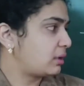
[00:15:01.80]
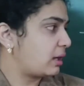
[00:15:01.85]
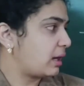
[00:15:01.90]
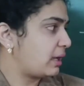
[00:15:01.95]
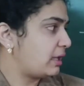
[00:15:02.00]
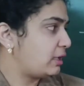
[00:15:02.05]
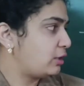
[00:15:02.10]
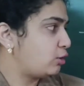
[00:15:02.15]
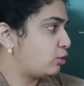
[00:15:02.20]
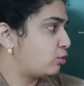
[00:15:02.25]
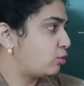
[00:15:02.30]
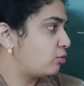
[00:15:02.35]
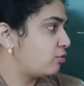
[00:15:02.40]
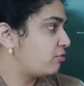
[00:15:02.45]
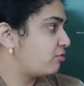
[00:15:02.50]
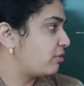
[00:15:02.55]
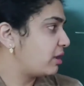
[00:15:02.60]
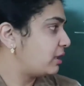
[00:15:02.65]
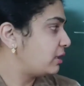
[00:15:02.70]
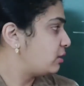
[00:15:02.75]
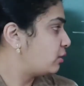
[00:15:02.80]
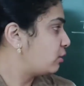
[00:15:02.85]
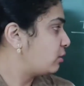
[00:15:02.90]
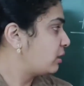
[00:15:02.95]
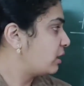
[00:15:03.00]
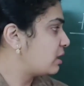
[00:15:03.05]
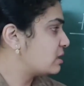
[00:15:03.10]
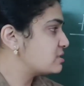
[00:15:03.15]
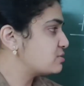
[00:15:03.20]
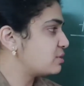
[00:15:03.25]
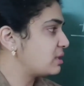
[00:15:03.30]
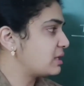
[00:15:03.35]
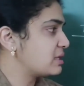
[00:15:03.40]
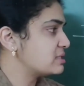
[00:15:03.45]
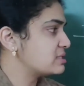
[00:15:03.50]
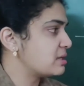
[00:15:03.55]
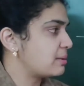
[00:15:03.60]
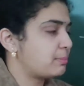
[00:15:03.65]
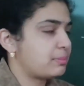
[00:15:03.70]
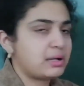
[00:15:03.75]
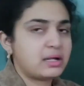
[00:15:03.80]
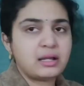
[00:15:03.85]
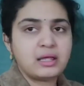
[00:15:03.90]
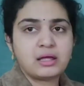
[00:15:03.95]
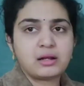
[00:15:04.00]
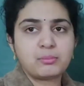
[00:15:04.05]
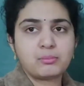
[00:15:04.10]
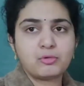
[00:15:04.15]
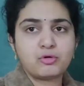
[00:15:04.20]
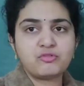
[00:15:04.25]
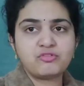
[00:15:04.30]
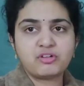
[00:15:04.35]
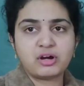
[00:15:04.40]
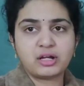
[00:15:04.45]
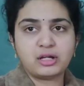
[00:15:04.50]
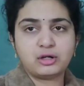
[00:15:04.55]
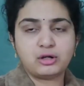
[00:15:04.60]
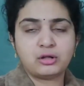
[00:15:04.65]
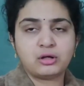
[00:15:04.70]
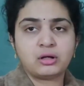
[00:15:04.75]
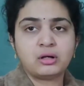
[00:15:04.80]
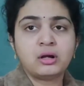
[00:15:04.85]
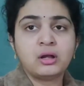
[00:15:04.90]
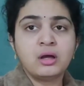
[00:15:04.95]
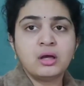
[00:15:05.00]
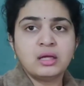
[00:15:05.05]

trichophyton as well as epidermophyton.